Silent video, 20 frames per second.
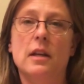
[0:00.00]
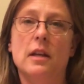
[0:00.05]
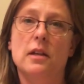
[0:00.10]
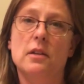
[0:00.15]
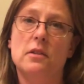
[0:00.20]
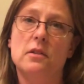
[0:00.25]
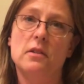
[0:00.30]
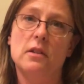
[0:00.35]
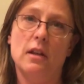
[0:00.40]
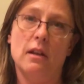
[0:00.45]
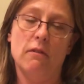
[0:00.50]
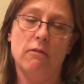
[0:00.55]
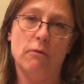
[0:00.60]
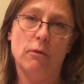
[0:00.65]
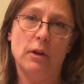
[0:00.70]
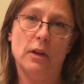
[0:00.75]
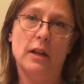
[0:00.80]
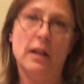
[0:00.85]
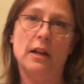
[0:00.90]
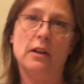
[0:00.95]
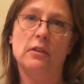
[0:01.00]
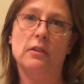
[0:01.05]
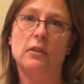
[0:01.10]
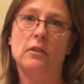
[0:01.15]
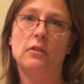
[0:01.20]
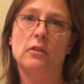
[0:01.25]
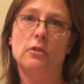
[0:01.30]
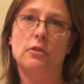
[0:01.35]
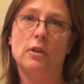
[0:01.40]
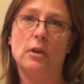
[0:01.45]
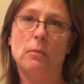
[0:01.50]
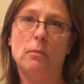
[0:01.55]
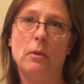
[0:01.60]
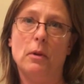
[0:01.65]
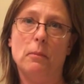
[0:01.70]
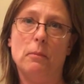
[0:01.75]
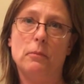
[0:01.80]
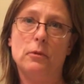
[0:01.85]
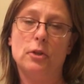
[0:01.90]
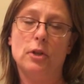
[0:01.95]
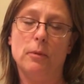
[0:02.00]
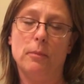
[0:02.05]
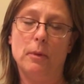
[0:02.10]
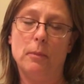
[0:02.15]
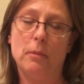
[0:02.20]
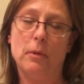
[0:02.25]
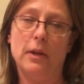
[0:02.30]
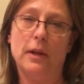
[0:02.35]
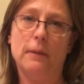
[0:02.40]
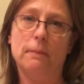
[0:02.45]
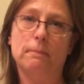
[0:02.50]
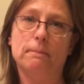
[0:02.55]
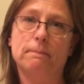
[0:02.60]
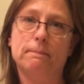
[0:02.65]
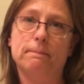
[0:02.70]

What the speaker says: is safe when it exits the treatment plant.